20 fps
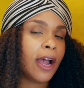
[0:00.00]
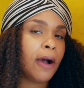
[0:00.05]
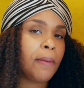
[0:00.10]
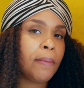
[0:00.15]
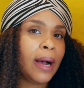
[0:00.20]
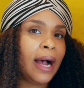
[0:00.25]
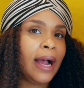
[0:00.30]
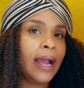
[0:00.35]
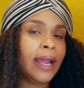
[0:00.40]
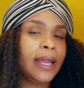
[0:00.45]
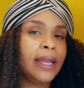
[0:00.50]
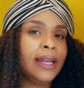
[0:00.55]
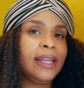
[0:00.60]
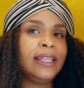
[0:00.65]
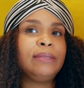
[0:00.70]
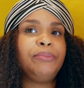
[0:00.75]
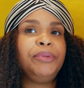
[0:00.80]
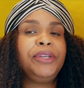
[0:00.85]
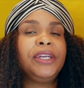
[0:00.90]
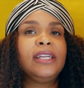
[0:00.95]
out by it
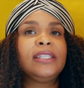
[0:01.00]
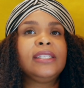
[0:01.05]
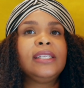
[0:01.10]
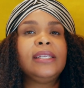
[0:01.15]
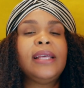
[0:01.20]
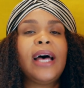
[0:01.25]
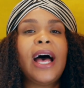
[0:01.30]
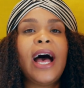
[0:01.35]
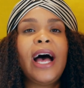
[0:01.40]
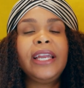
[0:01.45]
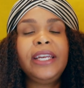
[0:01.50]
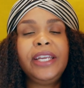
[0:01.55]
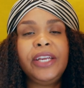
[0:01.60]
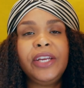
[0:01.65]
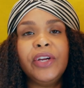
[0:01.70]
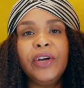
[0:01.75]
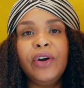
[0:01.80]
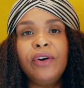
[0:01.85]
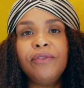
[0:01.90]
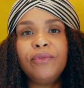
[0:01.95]
is because of the
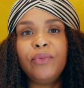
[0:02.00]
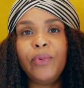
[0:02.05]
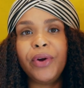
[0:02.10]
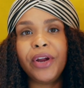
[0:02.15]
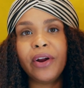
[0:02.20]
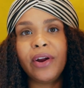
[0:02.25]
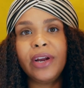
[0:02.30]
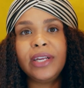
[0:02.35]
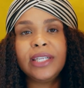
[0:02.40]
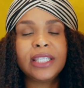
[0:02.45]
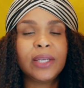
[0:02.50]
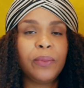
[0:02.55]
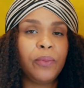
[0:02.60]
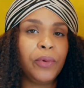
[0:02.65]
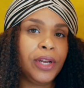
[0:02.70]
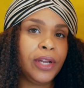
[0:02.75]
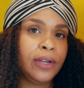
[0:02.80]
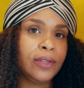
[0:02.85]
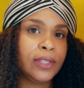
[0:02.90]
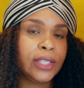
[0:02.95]
idea of wearing
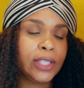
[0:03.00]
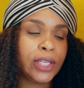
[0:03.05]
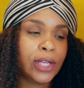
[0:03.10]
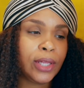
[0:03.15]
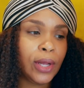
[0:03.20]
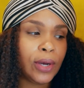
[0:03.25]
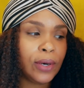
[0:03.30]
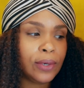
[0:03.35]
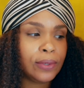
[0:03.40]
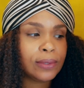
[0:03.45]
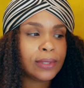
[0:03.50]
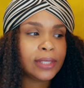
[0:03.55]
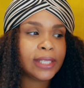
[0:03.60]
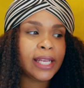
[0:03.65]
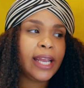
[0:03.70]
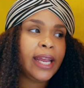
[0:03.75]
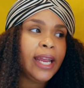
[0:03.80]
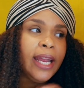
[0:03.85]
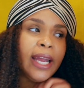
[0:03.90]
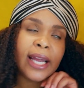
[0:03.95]
someone else's clothes.
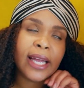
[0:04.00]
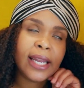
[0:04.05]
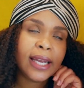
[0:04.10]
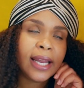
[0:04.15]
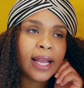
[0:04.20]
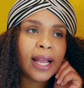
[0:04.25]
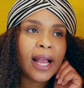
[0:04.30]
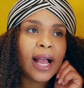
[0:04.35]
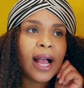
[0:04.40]
And